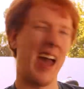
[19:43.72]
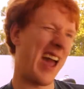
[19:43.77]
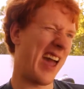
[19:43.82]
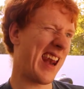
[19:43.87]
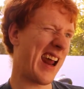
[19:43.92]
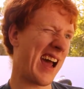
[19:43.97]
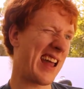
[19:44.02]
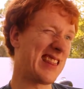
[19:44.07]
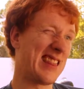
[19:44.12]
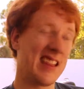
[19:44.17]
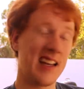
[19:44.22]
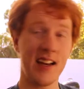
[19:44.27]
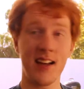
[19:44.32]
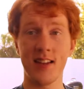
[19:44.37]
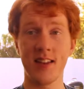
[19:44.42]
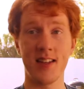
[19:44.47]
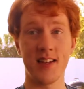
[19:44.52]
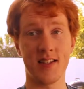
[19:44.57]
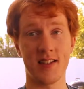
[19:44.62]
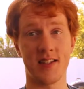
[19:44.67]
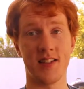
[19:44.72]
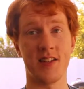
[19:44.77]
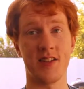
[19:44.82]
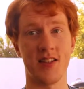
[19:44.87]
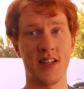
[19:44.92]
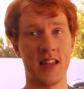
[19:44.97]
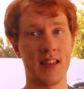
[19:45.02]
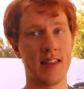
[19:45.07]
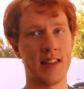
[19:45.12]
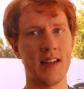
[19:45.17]
And I like the
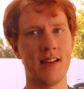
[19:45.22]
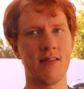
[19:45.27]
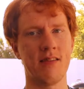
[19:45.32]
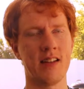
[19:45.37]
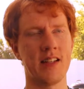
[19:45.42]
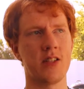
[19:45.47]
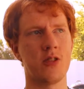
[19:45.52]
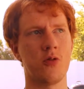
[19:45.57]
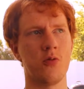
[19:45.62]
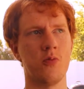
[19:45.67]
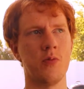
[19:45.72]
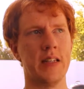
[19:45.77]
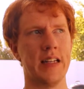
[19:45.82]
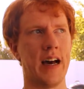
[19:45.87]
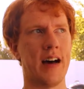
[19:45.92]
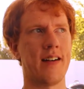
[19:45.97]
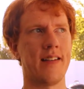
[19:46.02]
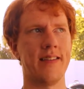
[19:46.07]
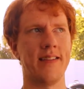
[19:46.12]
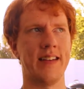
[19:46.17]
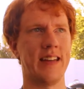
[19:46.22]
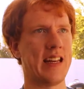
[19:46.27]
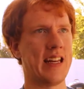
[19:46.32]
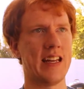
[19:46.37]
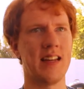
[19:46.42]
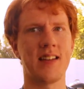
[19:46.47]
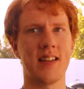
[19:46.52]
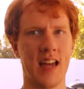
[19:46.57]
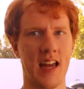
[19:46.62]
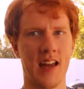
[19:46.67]
decision in theory to not
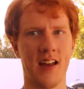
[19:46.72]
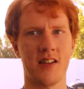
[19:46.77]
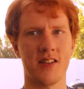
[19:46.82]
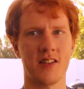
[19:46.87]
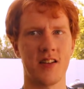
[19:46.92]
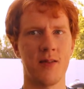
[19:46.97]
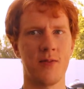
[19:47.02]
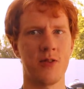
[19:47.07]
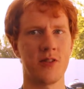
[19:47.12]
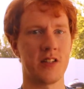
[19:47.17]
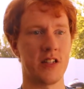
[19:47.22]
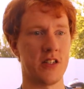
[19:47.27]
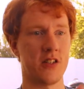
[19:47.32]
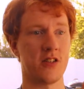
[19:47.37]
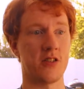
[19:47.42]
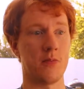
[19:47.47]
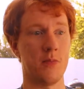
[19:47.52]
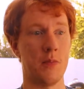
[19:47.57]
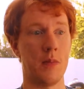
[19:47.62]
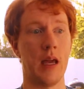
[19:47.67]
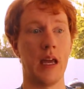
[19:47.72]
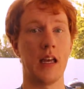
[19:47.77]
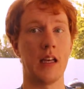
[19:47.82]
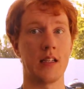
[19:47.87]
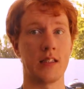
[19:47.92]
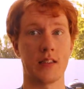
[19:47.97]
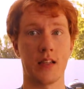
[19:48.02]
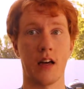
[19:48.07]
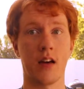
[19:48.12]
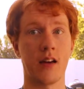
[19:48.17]
need Chaos Emeralds and just make
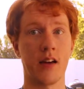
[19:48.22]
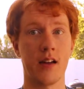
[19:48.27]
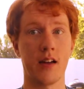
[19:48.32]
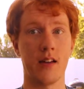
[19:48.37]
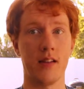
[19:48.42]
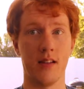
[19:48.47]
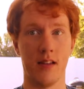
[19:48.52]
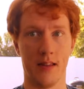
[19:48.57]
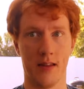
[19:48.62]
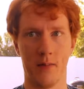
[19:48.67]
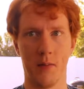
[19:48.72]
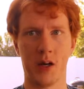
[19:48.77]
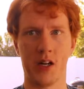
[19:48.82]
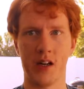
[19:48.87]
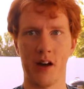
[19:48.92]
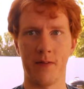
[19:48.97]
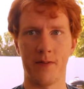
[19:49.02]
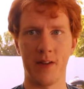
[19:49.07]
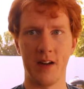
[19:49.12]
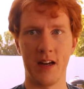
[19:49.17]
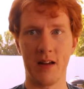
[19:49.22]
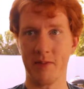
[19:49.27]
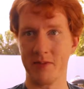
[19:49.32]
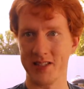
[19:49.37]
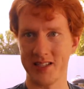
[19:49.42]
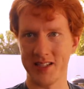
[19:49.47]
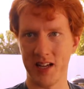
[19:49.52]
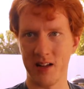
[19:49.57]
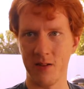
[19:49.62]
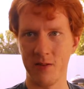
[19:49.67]
Sonic the MacGuffin
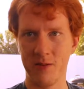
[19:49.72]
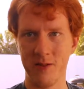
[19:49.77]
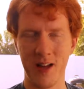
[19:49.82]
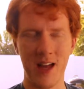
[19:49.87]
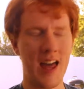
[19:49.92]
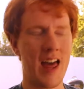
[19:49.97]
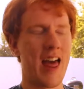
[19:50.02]
himself.